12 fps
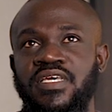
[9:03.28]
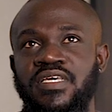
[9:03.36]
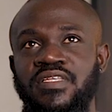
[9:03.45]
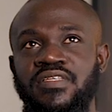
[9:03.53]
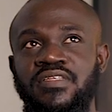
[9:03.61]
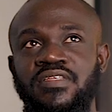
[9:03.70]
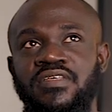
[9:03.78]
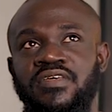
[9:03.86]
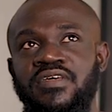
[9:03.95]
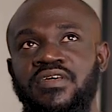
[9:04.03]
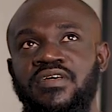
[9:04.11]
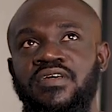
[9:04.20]
in
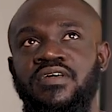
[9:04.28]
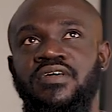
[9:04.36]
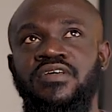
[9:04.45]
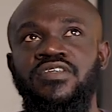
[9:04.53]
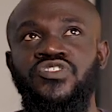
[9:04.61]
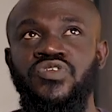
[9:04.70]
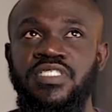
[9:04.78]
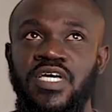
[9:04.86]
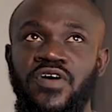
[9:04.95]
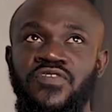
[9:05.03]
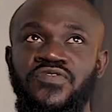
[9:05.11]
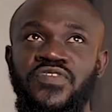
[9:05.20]

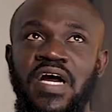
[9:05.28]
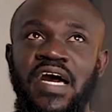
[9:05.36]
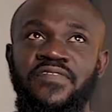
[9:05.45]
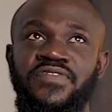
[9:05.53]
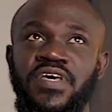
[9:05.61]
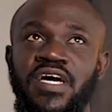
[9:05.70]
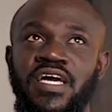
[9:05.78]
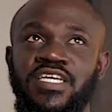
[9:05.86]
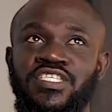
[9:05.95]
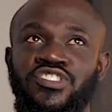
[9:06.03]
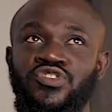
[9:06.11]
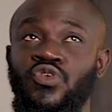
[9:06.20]
yourself after
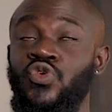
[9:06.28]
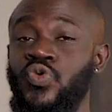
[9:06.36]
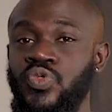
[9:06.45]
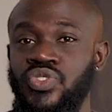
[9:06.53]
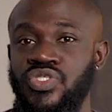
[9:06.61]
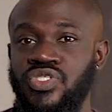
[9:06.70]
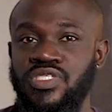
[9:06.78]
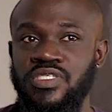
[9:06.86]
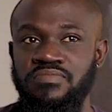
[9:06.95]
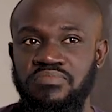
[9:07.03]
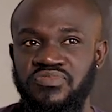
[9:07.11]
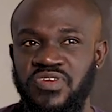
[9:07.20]
you
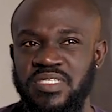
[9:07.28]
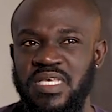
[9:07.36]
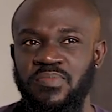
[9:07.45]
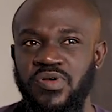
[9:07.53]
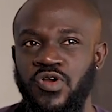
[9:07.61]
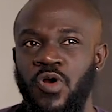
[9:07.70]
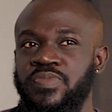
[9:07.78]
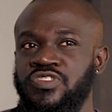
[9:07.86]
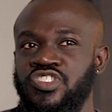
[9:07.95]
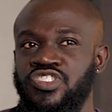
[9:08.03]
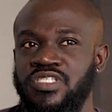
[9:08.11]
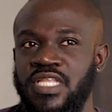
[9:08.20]
lose, for example, a
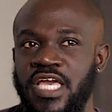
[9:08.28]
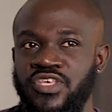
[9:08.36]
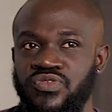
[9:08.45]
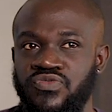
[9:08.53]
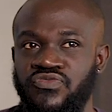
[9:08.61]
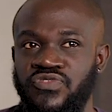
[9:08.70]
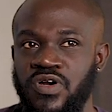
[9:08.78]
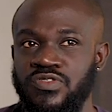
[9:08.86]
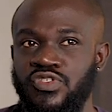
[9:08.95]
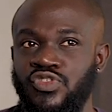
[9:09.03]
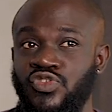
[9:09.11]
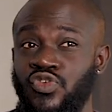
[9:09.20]
competition that you
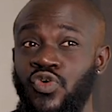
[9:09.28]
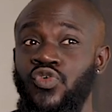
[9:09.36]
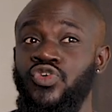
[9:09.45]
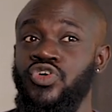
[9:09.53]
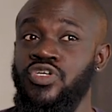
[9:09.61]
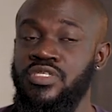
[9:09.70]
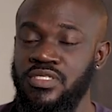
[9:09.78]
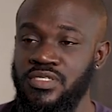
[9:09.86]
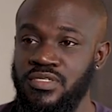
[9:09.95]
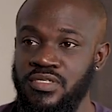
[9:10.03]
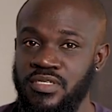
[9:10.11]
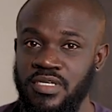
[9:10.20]
felt so good
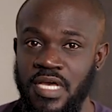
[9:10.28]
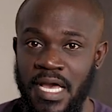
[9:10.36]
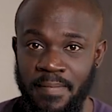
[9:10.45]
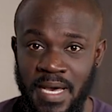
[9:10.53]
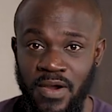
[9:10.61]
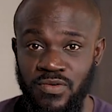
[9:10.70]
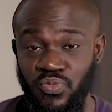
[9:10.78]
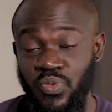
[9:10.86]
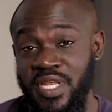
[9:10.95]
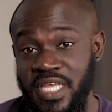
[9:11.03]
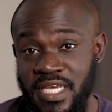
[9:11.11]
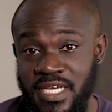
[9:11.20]
about
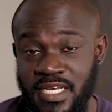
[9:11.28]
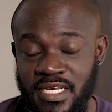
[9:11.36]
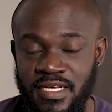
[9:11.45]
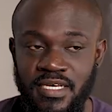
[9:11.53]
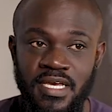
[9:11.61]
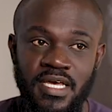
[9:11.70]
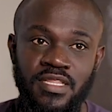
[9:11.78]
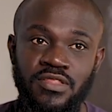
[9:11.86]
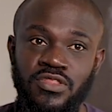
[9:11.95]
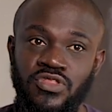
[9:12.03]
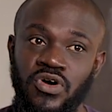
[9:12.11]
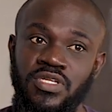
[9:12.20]
winning
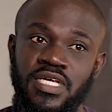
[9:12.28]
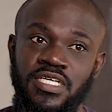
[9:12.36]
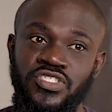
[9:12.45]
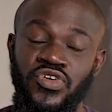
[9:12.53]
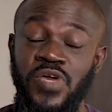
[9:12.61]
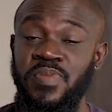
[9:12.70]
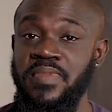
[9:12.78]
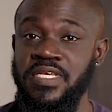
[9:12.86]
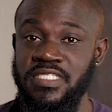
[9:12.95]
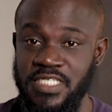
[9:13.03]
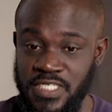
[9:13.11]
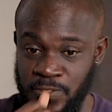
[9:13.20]
and thought that your
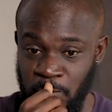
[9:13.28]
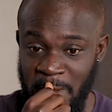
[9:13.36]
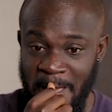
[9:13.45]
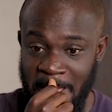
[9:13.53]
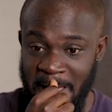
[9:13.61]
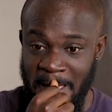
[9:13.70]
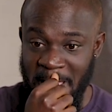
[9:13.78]
capabilities were